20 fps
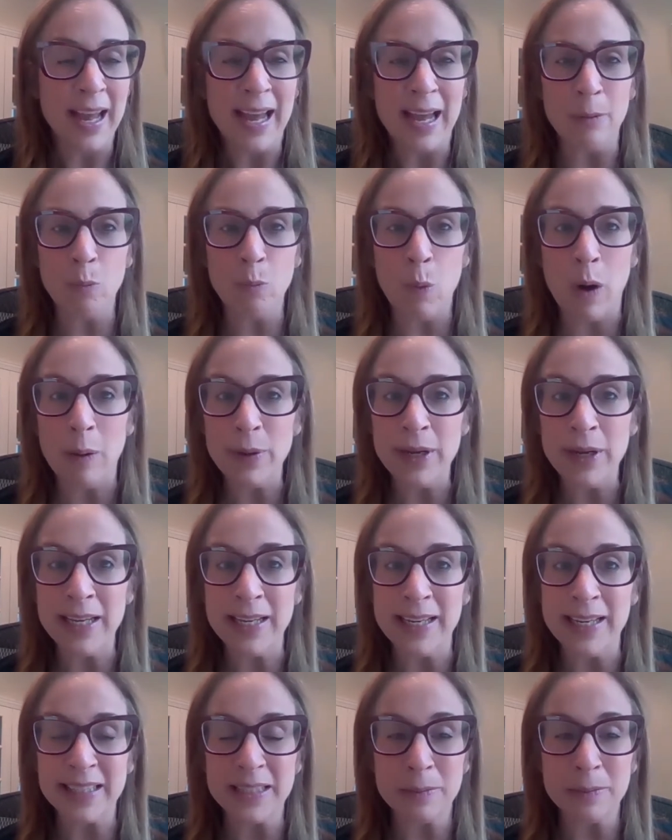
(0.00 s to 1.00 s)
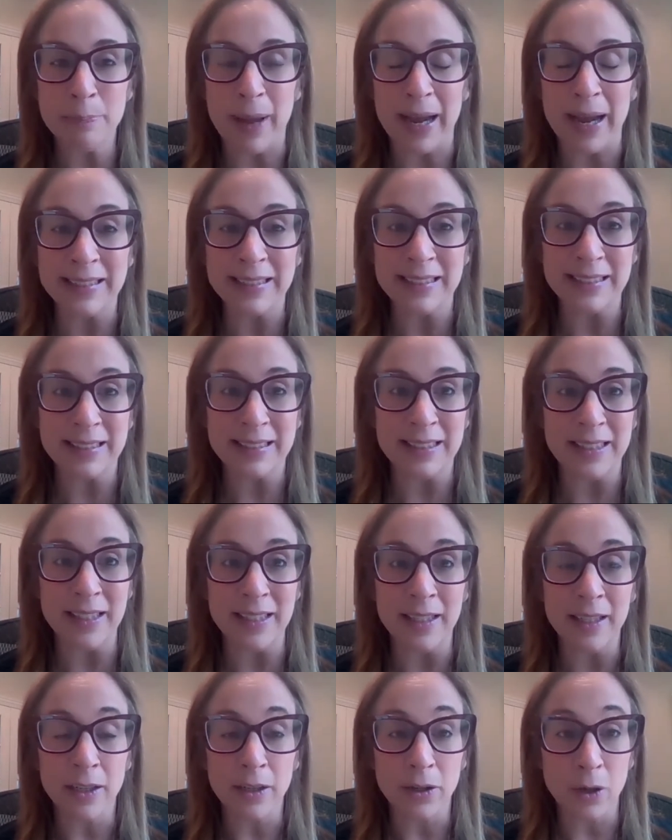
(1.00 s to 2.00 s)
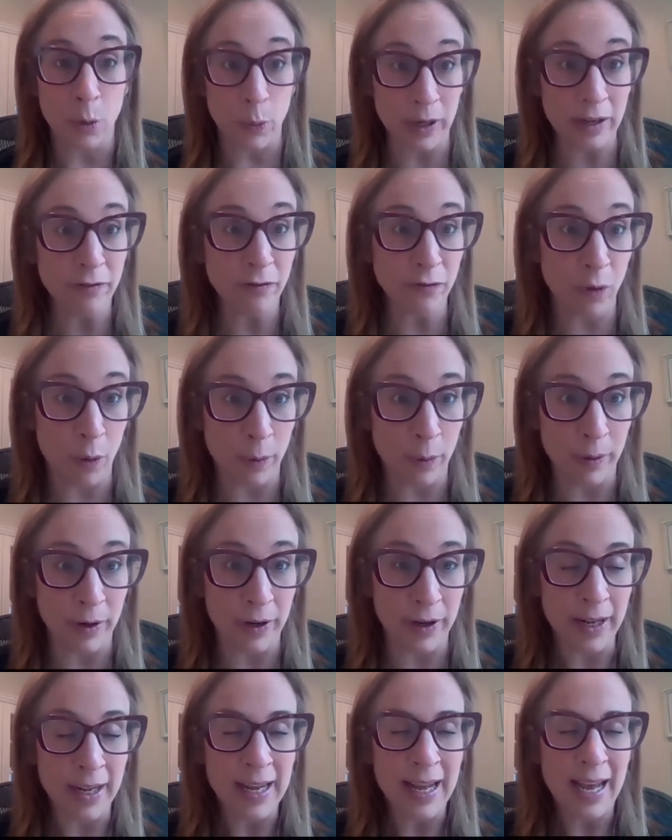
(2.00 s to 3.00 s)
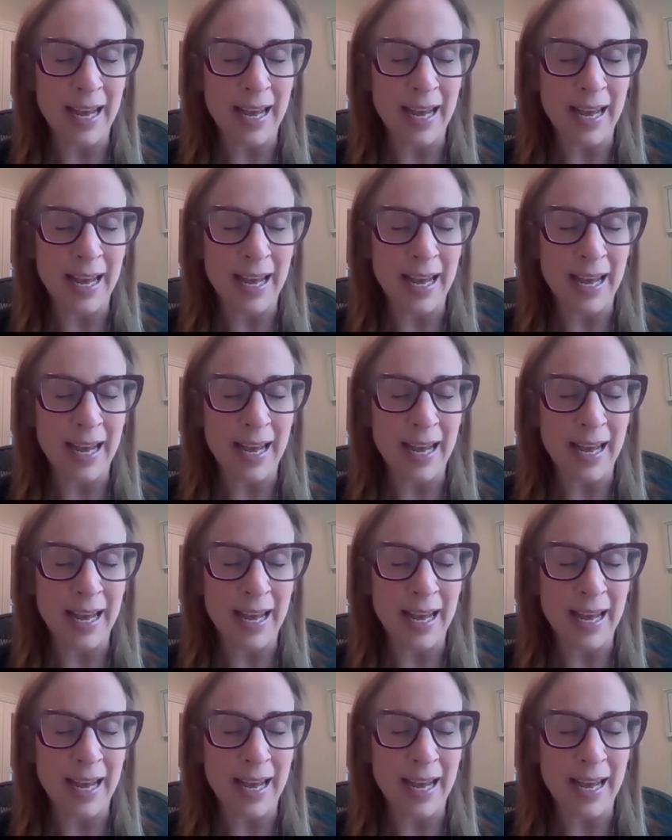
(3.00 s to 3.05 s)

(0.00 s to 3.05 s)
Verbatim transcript: and what we can expect to see going forward,